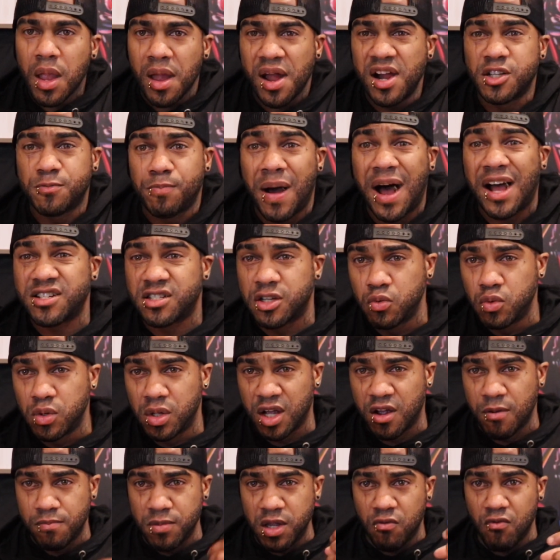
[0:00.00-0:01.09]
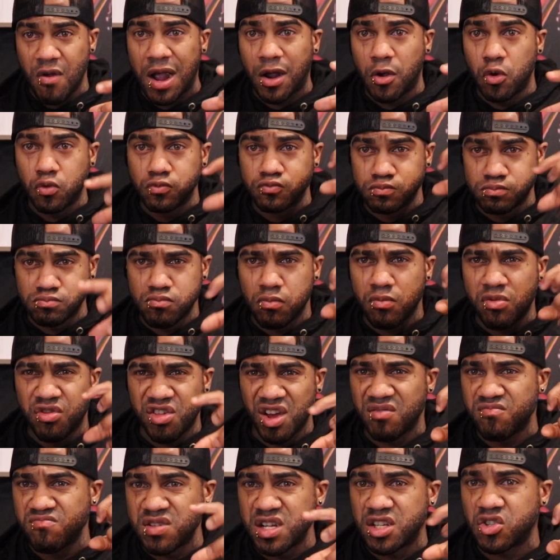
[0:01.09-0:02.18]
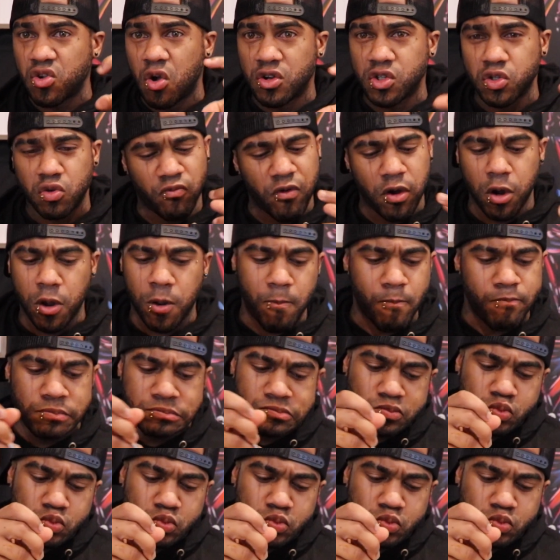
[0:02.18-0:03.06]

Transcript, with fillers: It's pasta with like a meat ragu, thick meat sauce, very good.